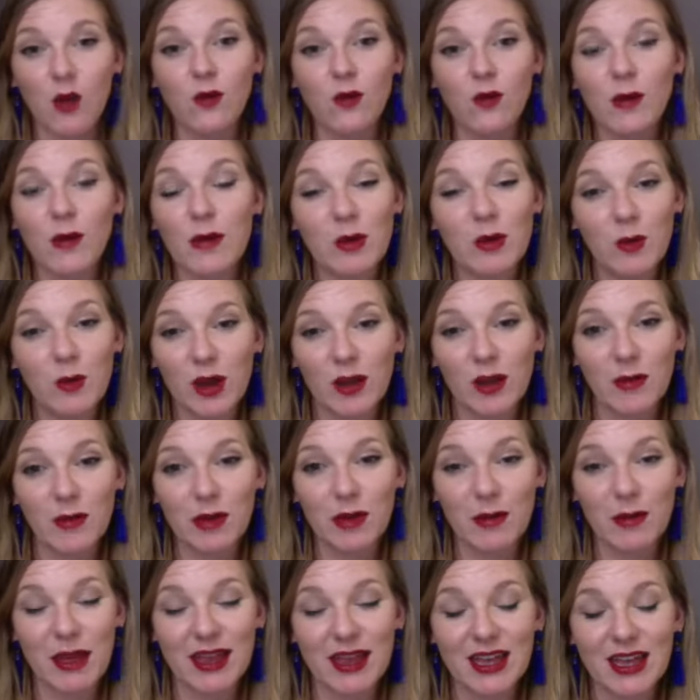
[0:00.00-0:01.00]
women want to be
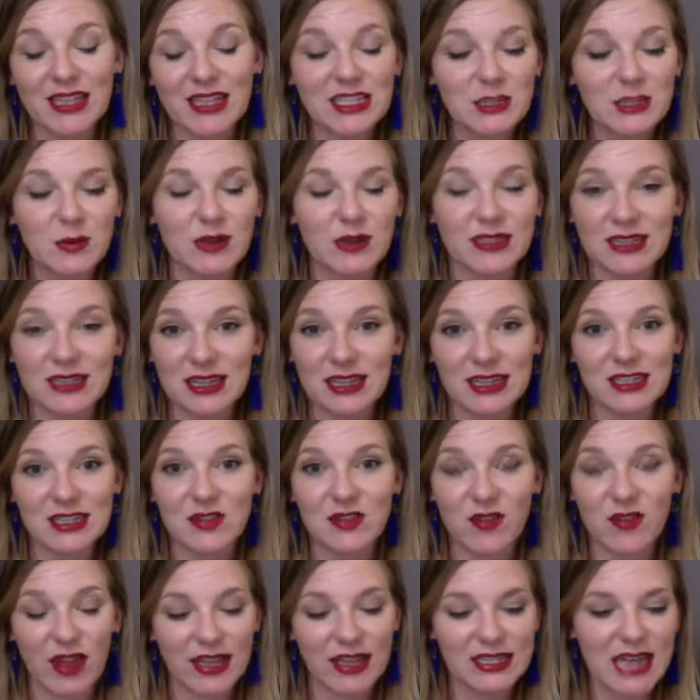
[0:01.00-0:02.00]
my customers and it's
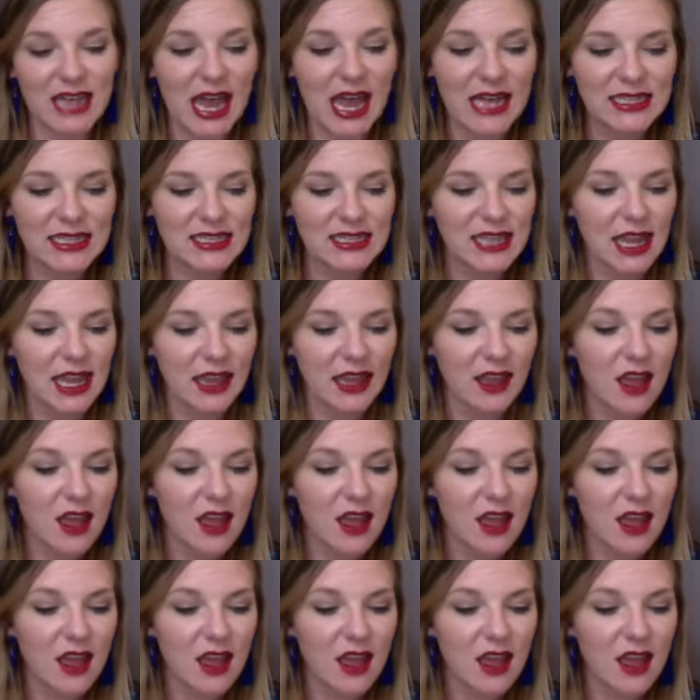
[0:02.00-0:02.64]
fantastic.